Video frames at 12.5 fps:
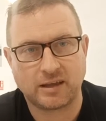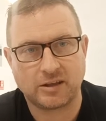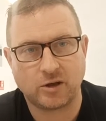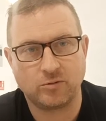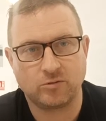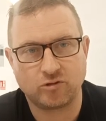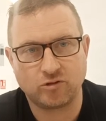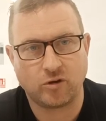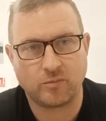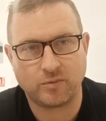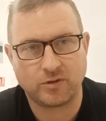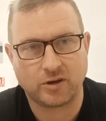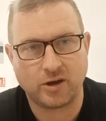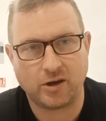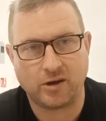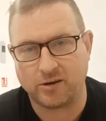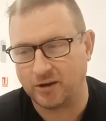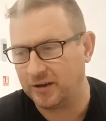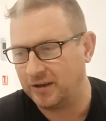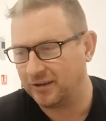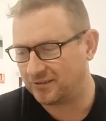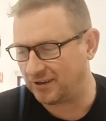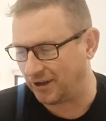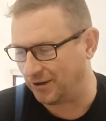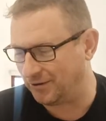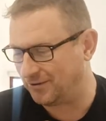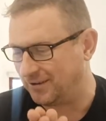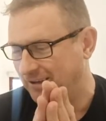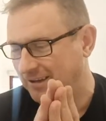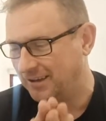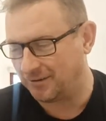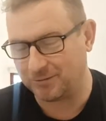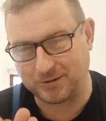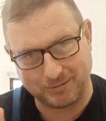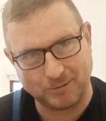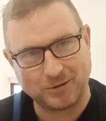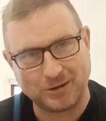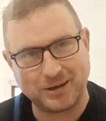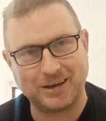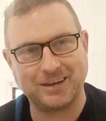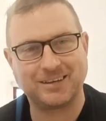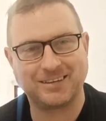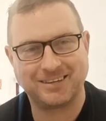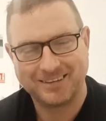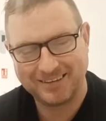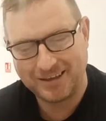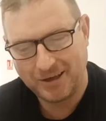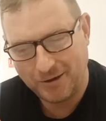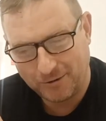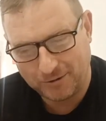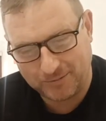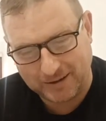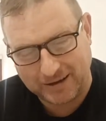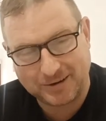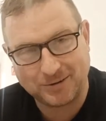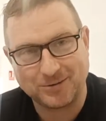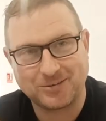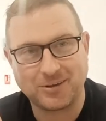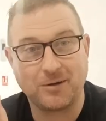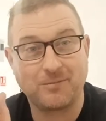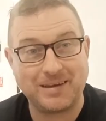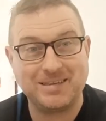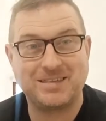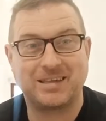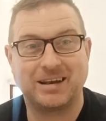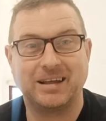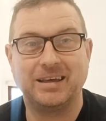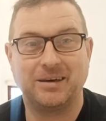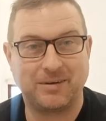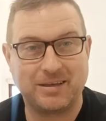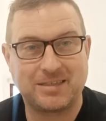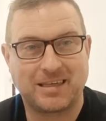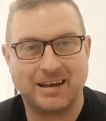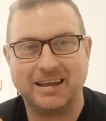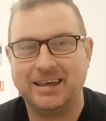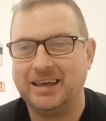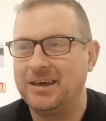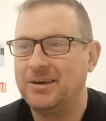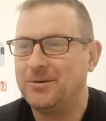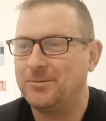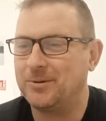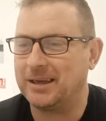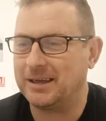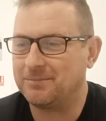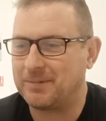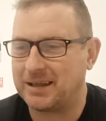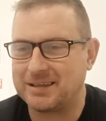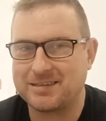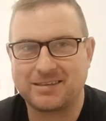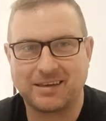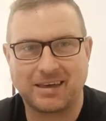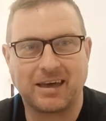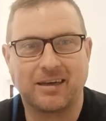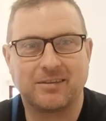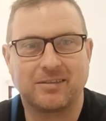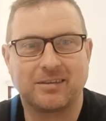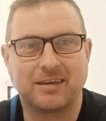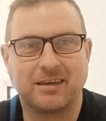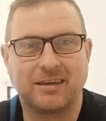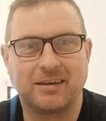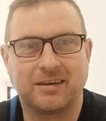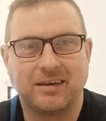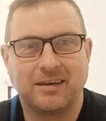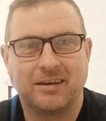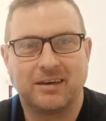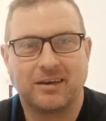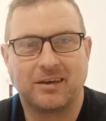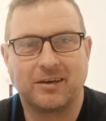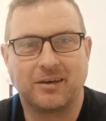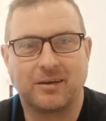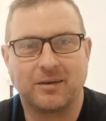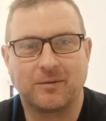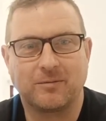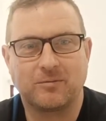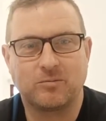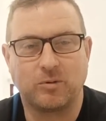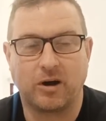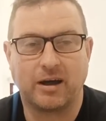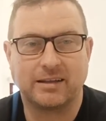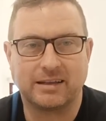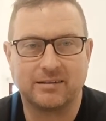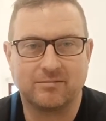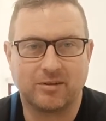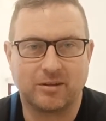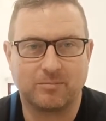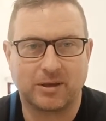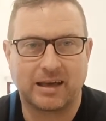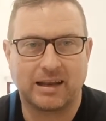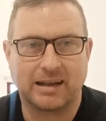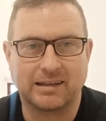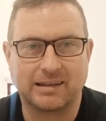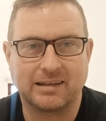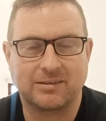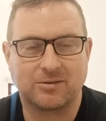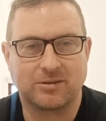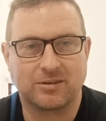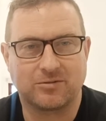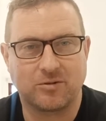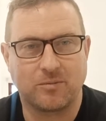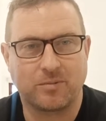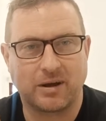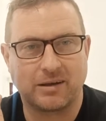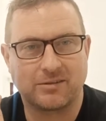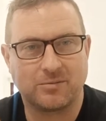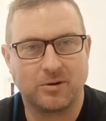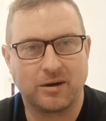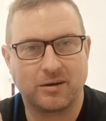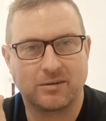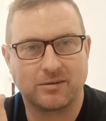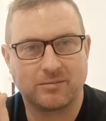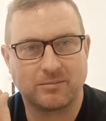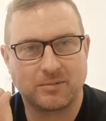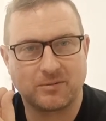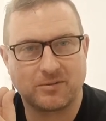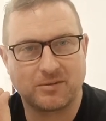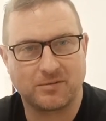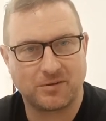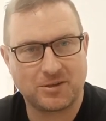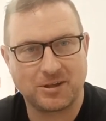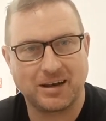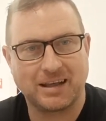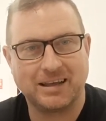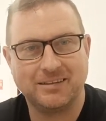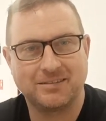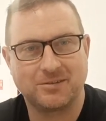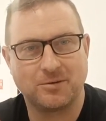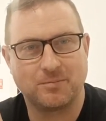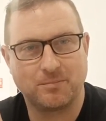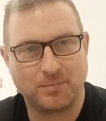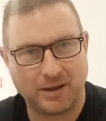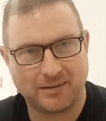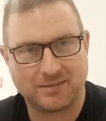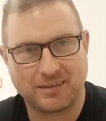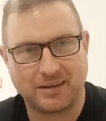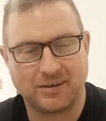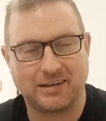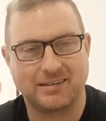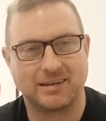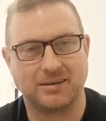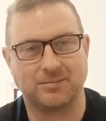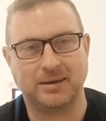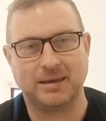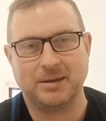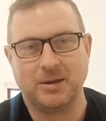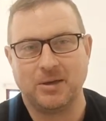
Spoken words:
they don't stop the car. So or the vehicle. So eventually we managed to get the well, I didn't, the mechanic did, got the drum brakes to work sufficiently to pass the ITV,